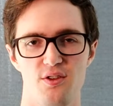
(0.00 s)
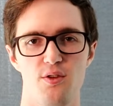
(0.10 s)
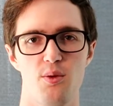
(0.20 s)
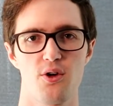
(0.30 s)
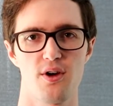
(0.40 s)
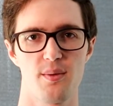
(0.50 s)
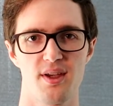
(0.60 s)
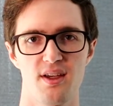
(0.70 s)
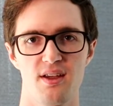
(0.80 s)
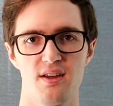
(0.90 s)
For
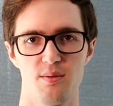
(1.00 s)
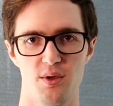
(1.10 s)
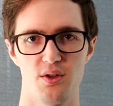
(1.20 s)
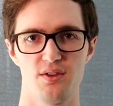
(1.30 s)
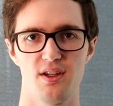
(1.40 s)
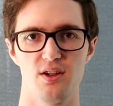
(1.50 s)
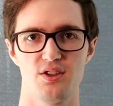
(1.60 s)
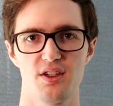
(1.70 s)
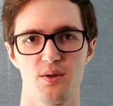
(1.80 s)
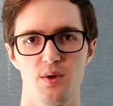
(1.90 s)
programming PLC
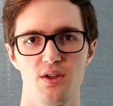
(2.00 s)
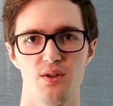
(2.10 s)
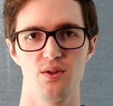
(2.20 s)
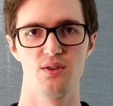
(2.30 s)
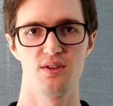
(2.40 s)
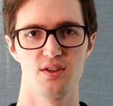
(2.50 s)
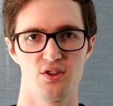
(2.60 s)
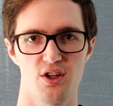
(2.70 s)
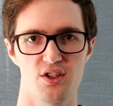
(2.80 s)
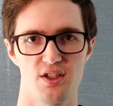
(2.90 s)
logic, we can use
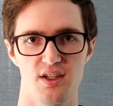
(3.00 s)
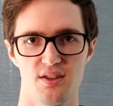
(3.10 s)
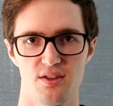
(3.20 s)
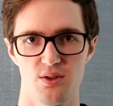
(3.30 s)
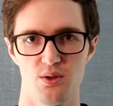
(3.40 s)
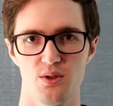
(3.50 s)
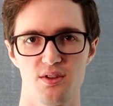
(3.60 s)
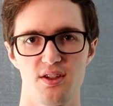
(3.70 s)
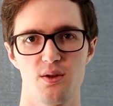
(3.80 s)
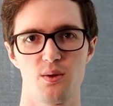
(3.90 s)
instruction list or
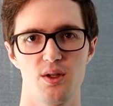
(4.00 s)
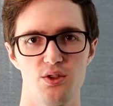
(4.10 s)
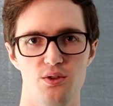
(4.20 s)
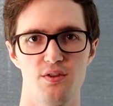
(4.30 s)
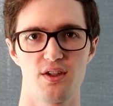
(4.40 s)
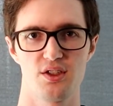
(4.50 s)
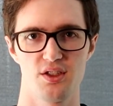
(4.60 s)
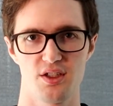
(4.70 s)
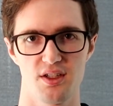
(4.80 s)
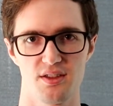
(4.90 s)
sequential function
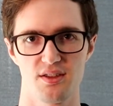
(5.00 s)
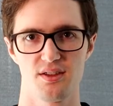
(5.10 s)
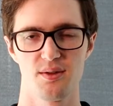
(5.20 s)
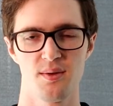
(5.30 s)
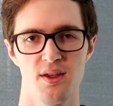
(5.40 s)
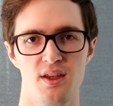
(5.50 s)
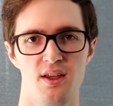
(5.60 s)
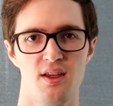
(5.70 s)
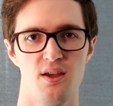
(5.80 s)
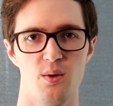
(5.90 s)
charts.
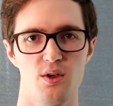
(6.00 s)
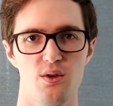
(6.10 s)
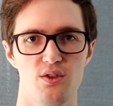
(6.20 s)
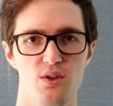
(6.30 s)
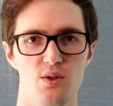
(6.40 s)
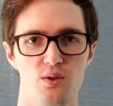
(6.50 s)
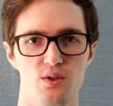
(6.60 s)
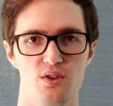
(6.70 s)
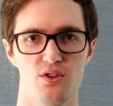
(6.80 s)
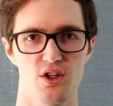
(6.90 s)
We can also use
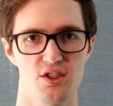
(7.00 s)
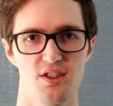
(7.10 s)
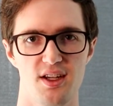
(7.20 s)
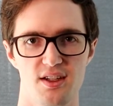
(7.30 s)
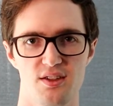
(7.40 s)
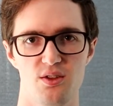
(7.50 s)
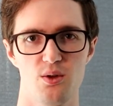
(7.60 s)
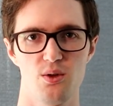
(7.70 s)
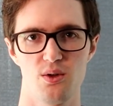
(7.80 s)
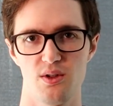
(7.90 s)
structured text
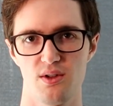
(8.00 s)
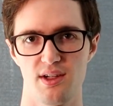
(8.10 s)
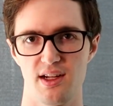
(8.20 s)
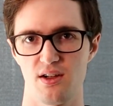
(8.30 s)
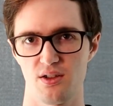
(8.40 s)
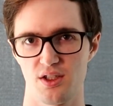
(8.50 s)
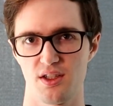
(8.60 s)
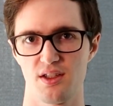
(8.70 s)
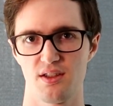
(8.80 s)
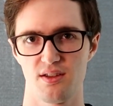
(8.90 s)
or ladder
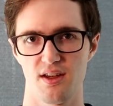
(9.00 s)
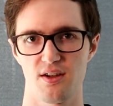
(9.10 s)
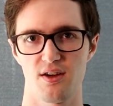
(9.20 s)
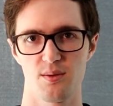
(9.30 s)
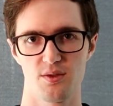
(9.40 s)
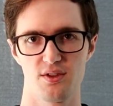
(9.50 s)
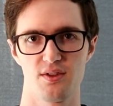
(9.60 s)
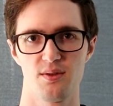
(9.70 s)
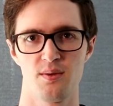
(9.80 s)
logic diagrams.